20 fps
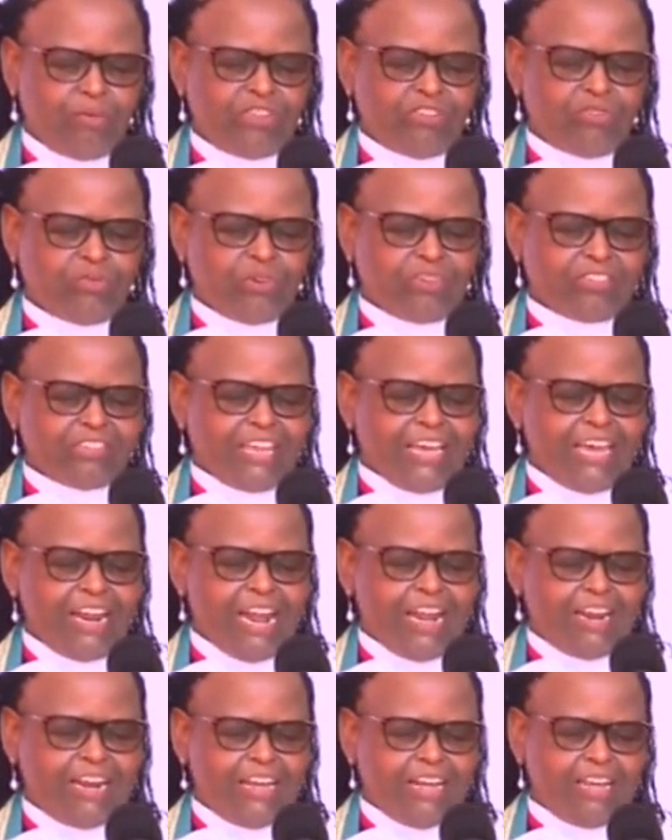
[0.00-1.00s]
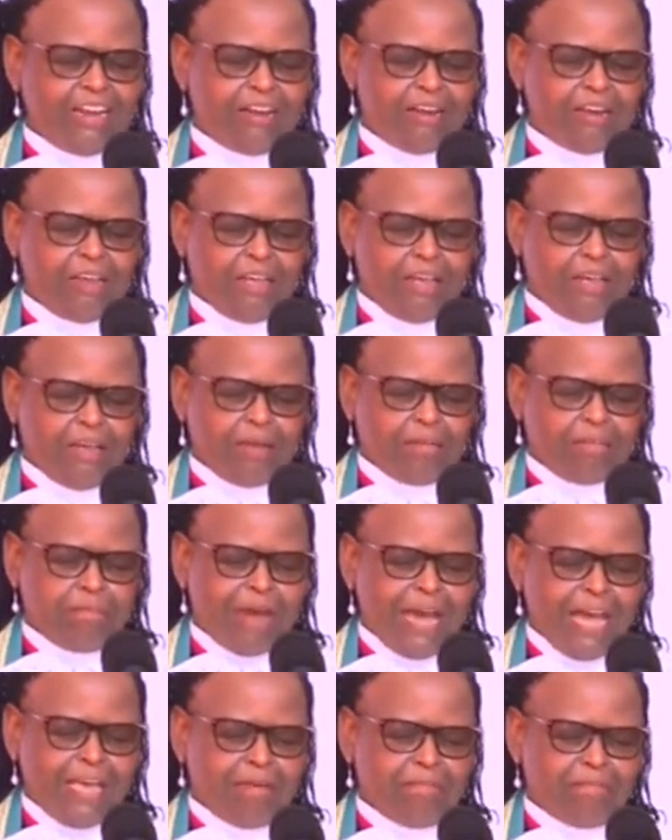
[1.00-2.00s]
which was heralded
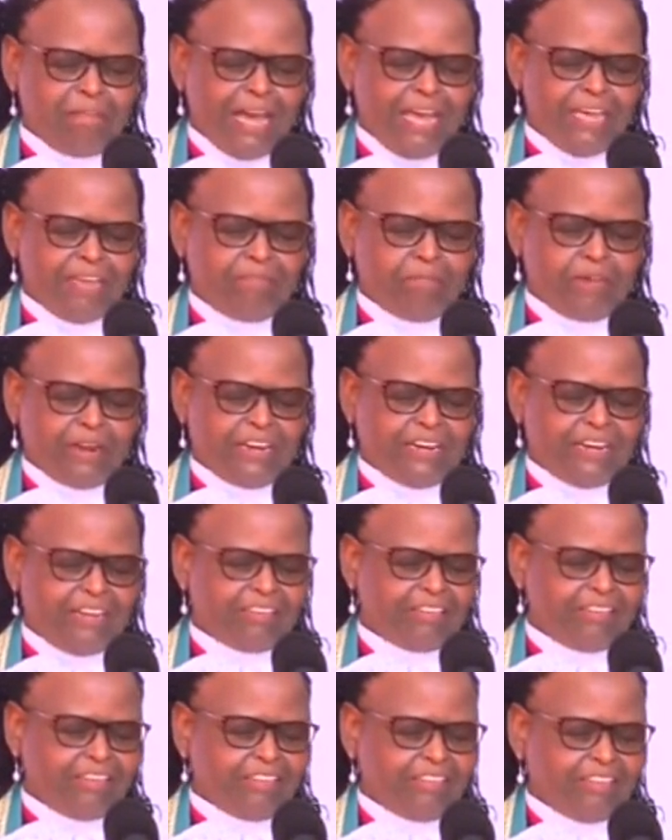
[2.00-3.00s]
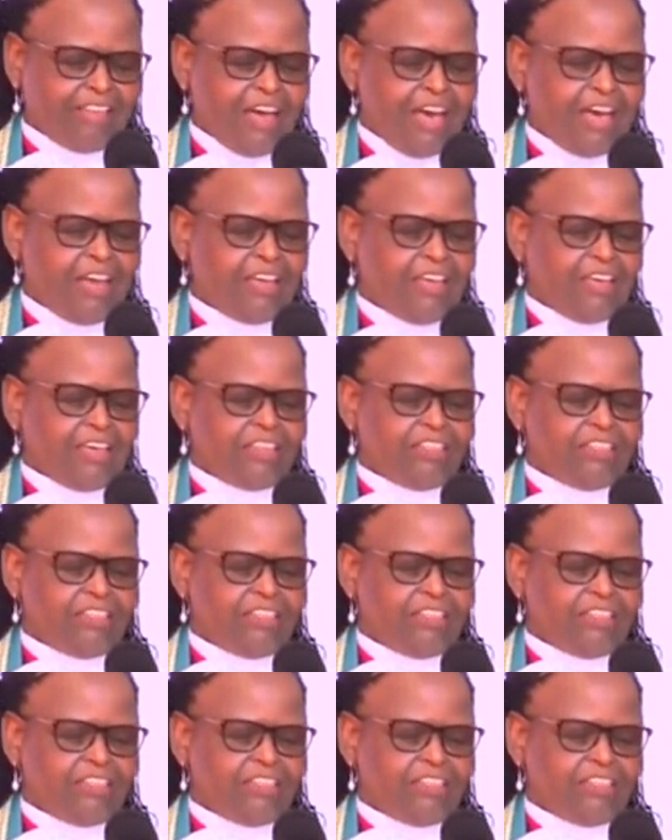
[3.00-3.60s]
by my predecessor,